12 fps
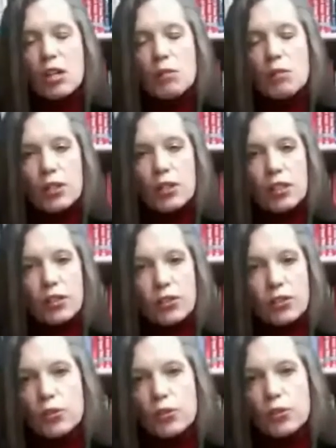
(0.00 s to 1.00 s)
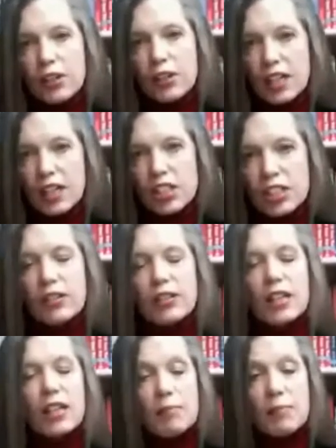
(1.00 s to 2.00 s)
put into the school foundation
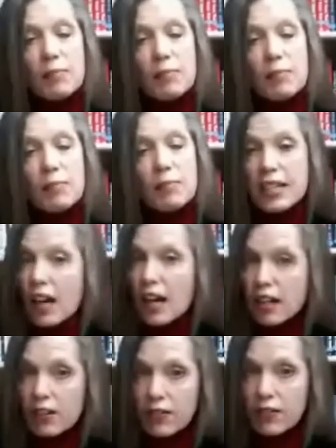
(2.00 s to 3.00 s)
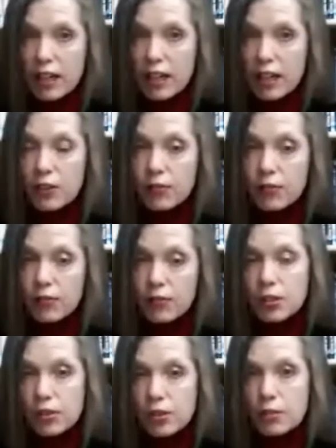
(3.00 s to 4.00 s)
account, made unavailable for the
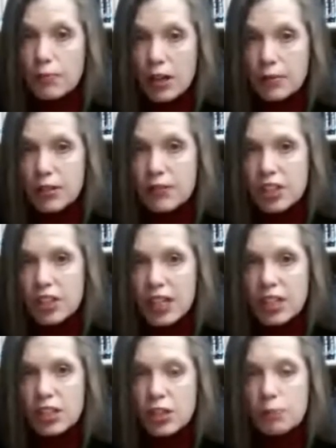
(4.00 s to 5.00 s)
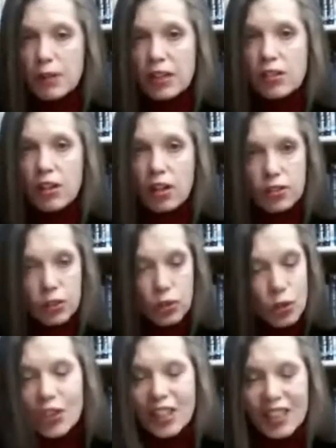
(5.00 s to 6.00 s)
Department of Education to spend on
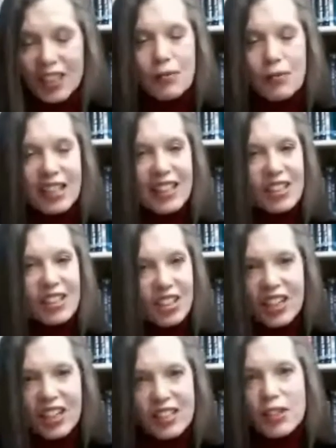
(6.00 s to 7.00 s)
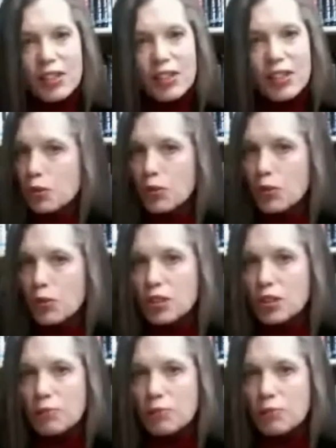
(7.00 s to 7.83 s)
school and library interconnectivity, which is what